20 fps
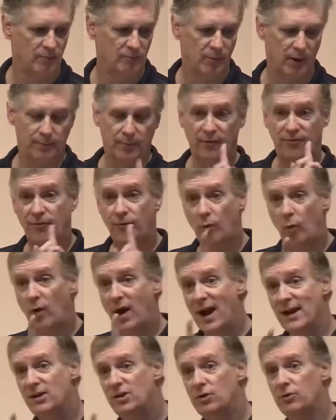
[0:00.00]
But before
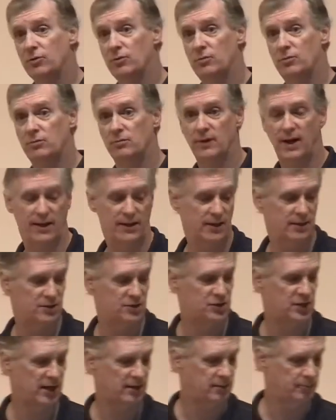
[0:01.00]
I do, I need to
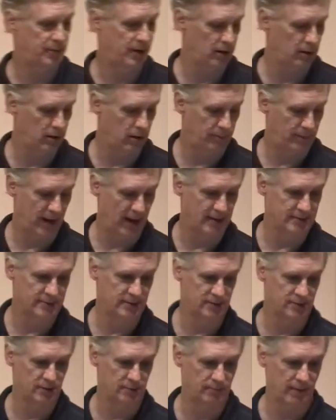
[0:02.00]
check the parallel
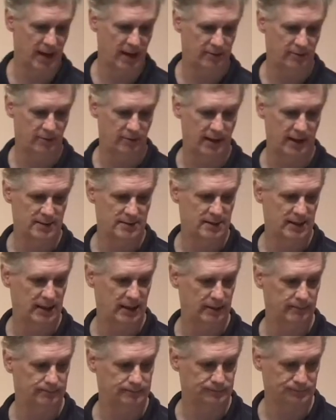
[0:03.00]
passage in Matthew
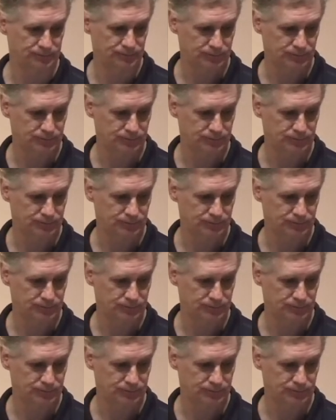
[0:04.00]
18.